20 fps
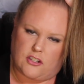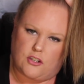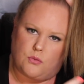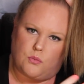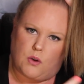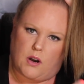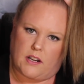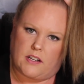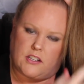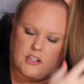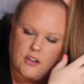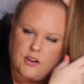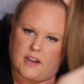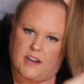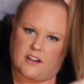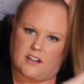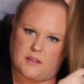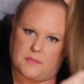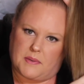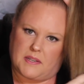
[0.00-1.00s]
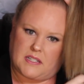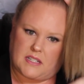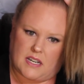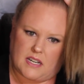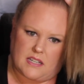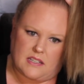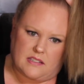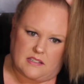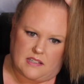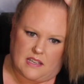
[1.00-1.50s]
You want your hair to be
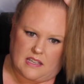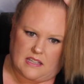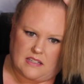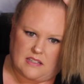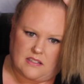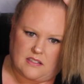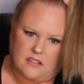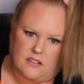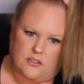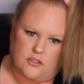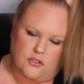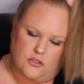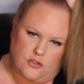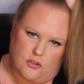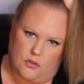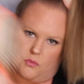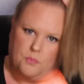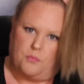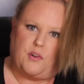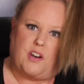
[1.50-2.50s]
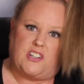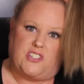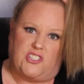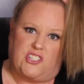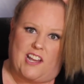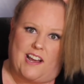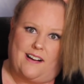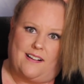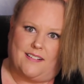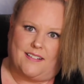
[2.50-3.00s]
nice and brushed
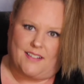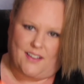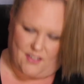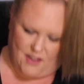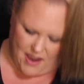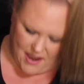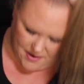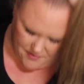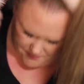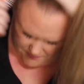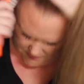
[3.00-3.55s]
out, okay?